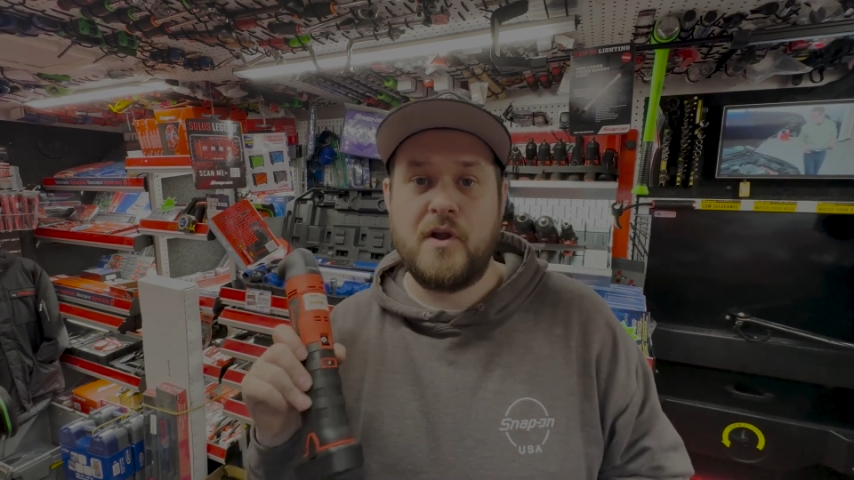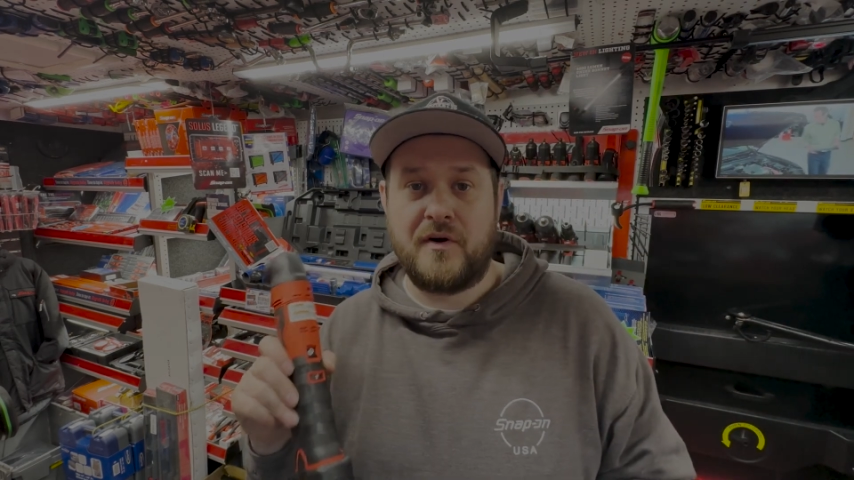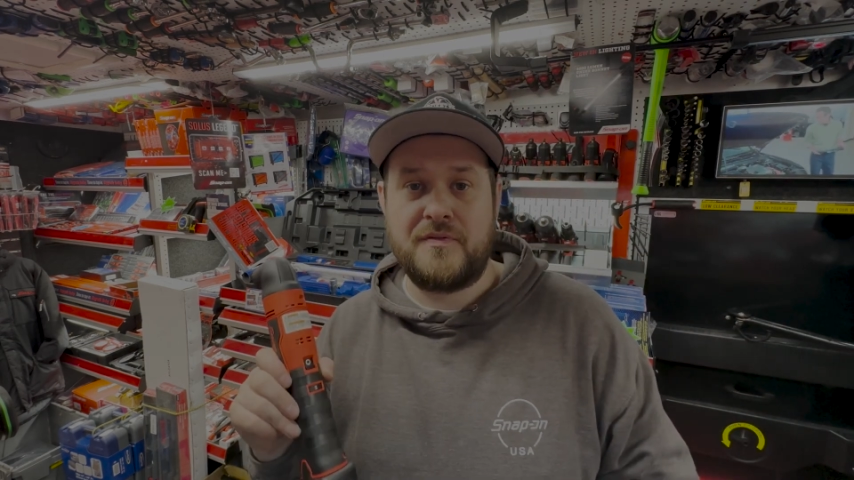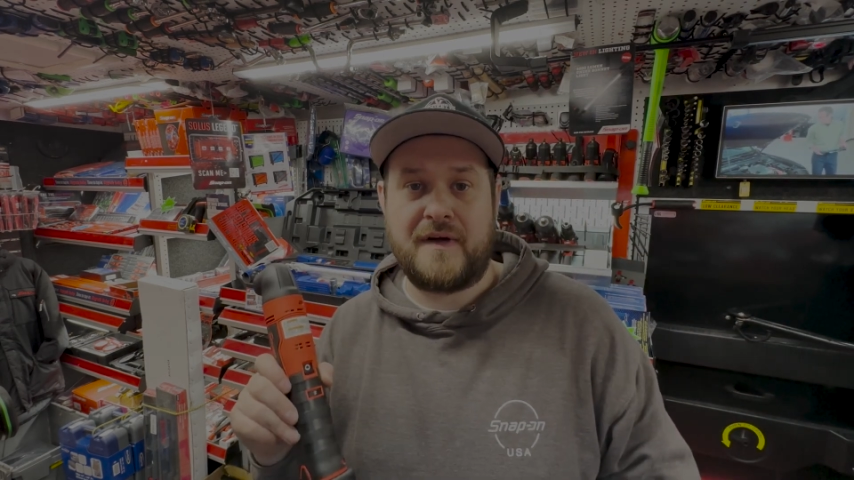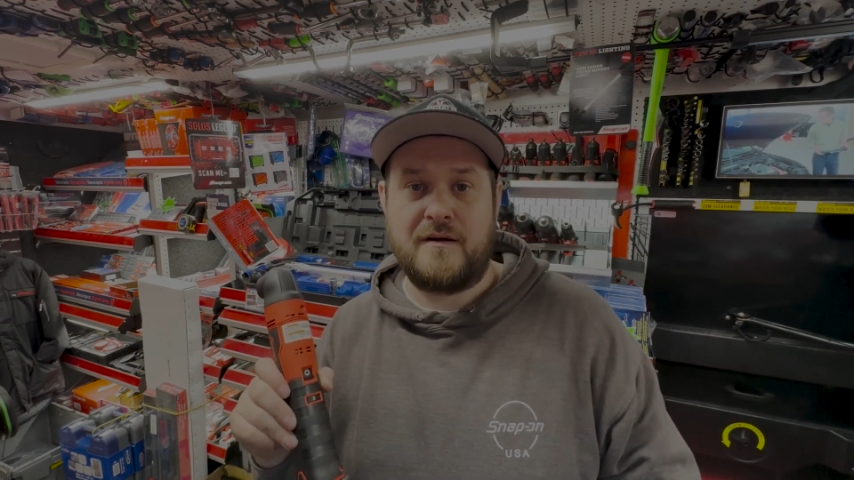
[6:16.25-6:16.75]

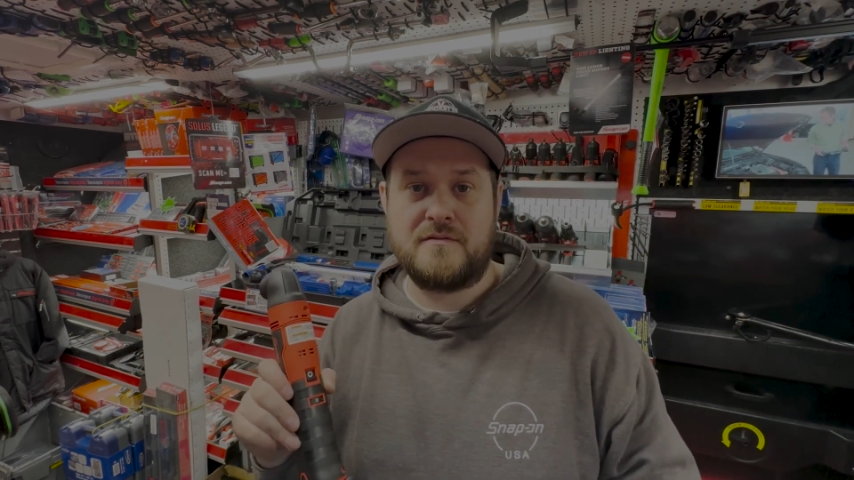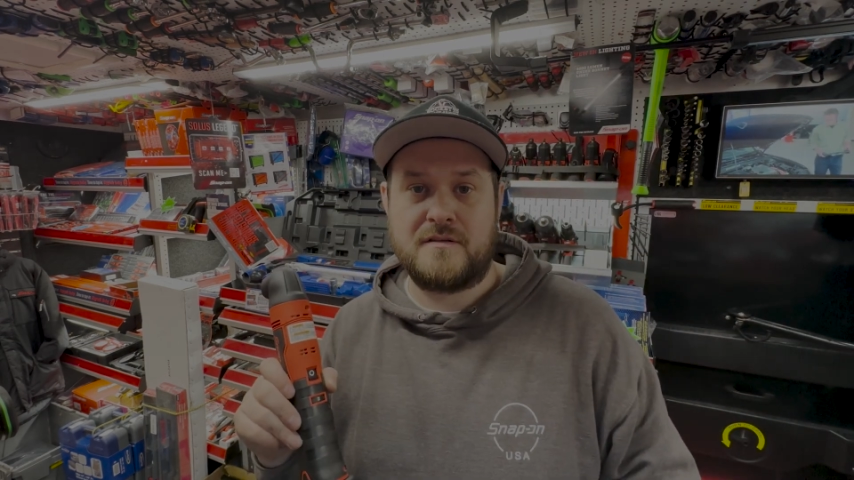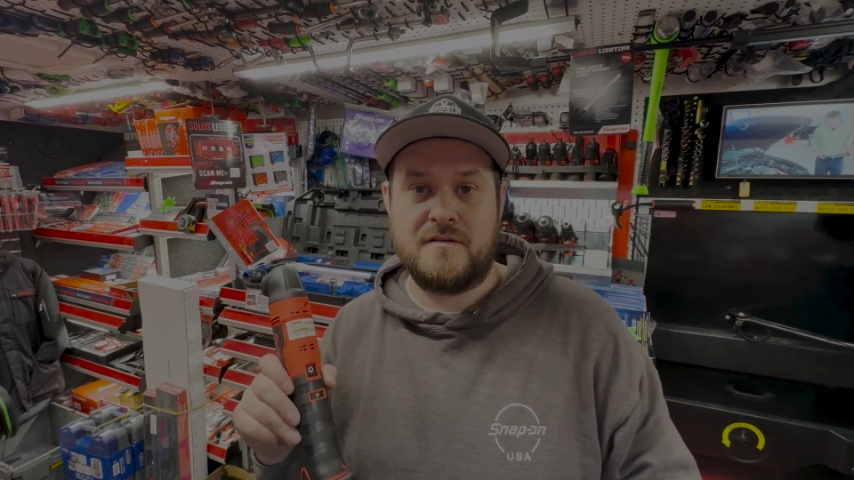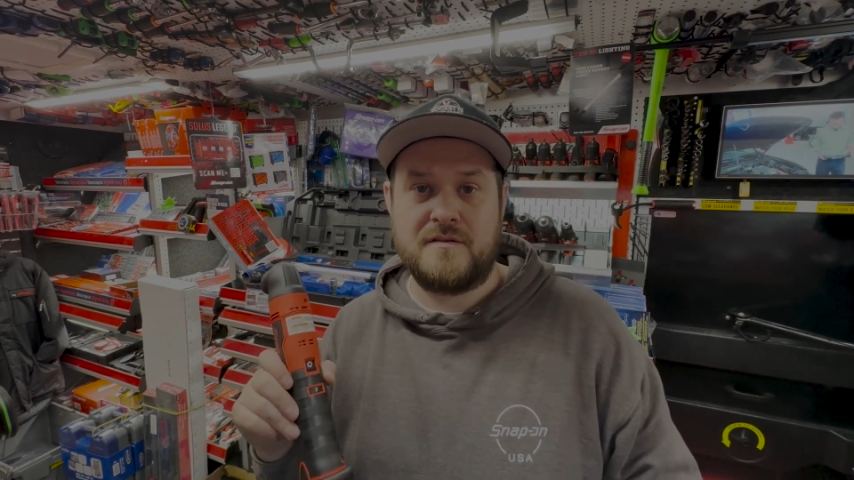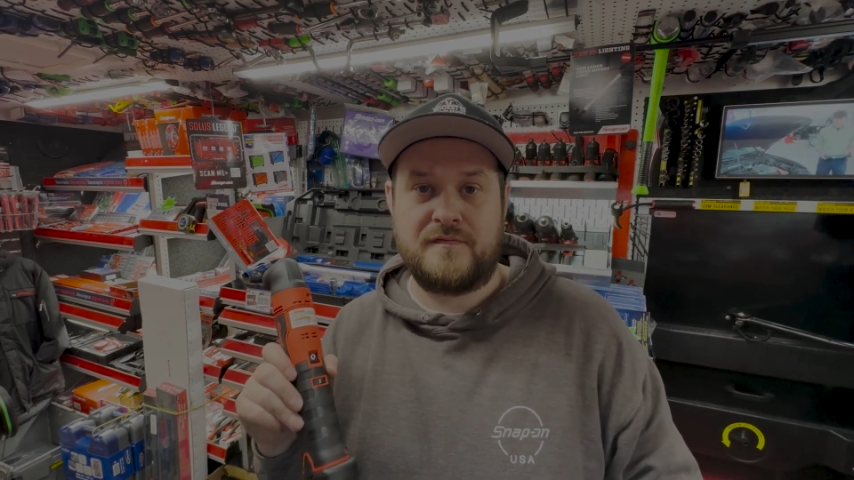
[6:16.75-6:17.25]

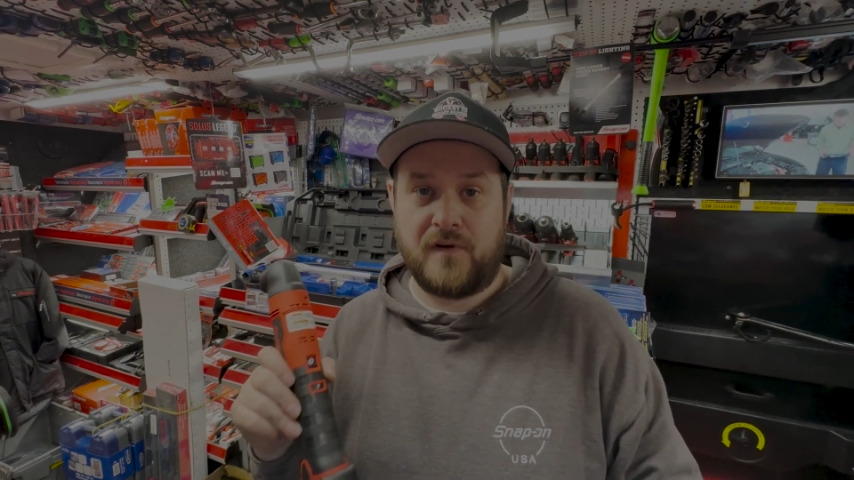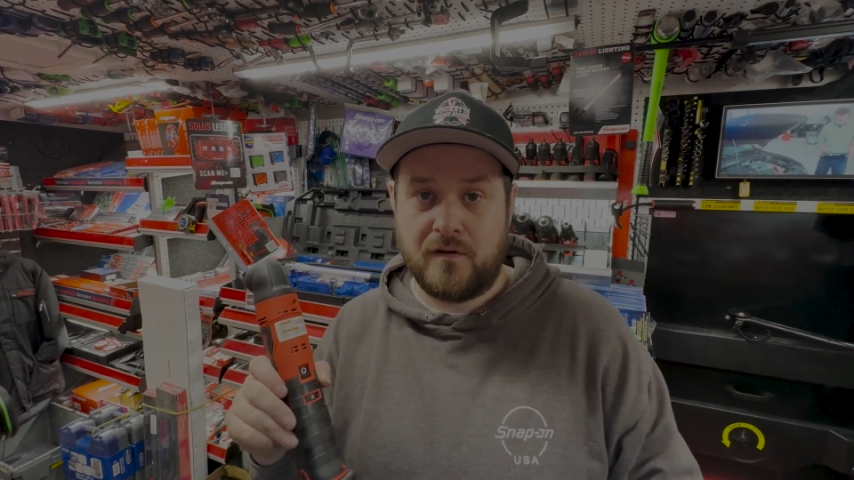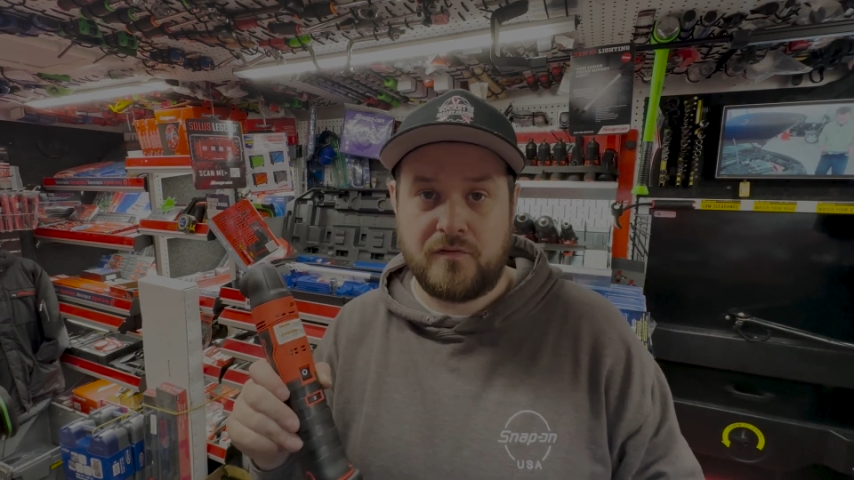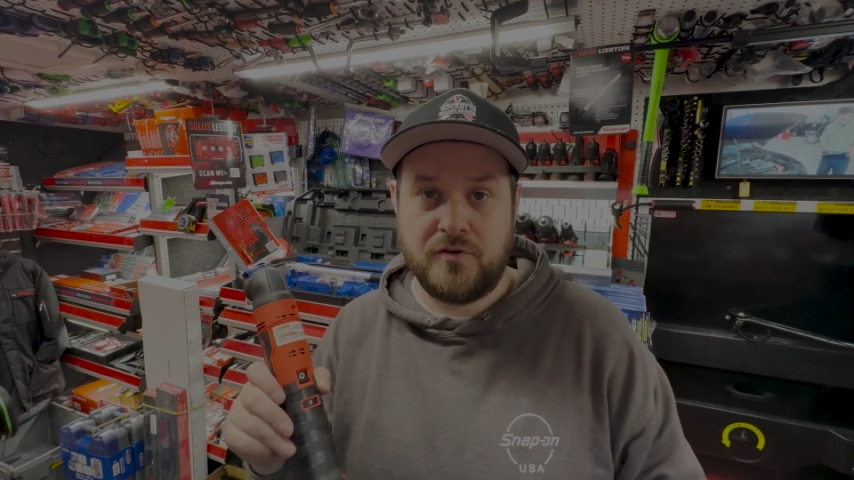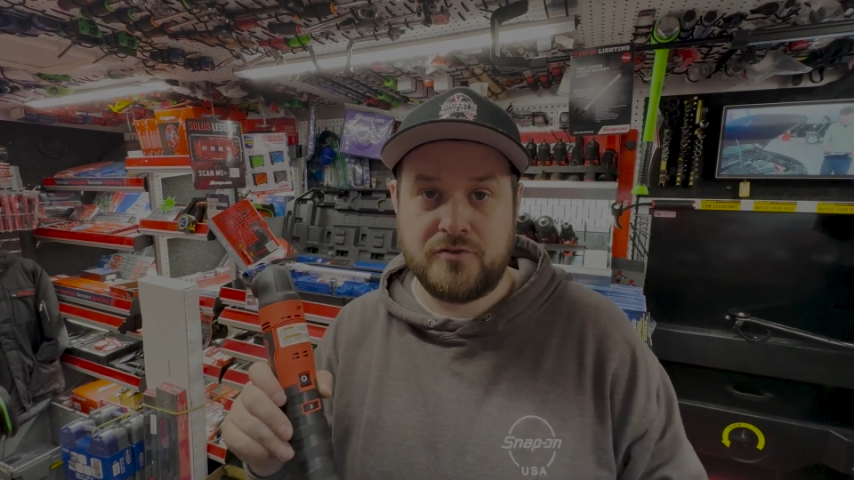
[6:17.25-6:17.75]

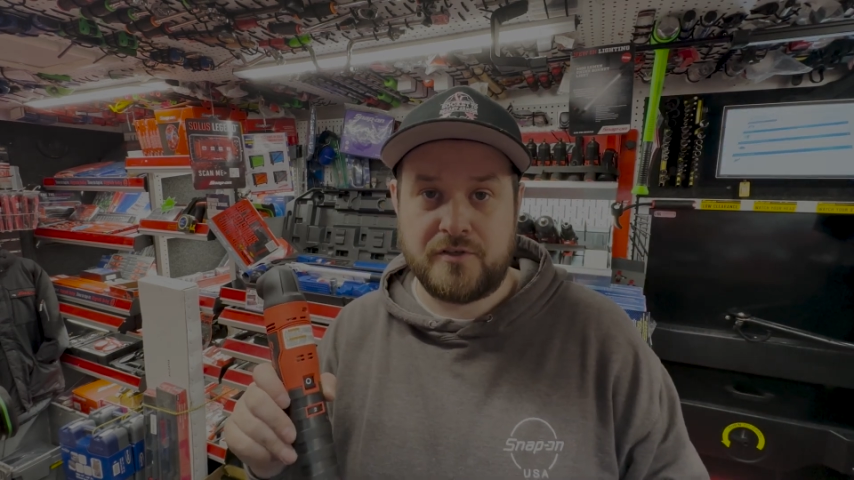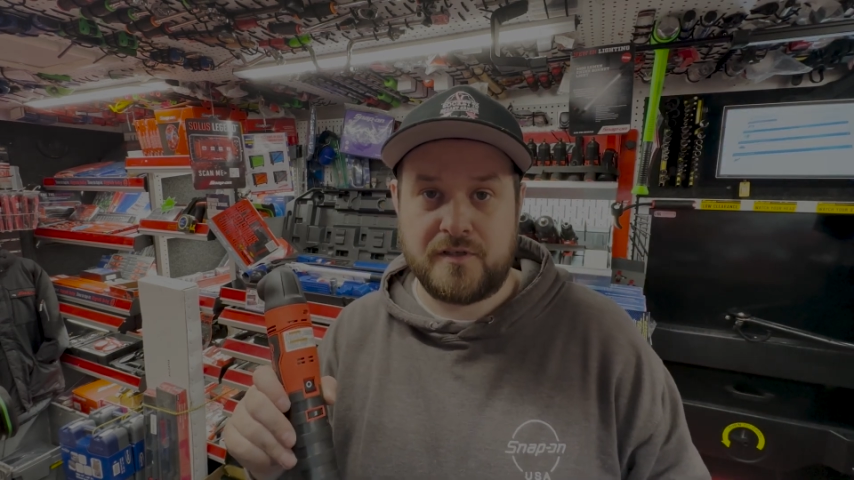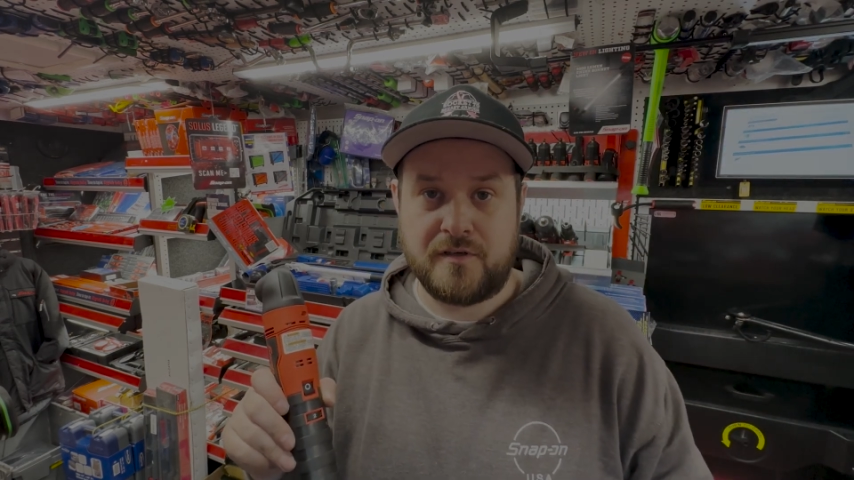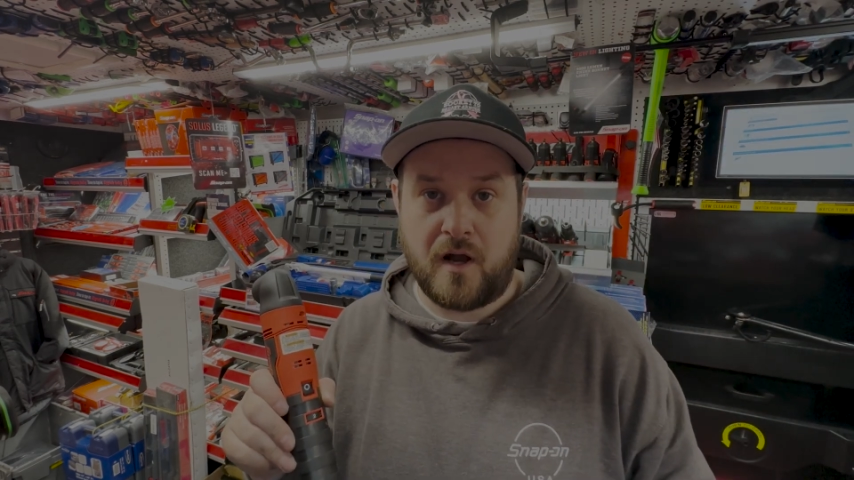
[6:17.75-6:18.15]
9,500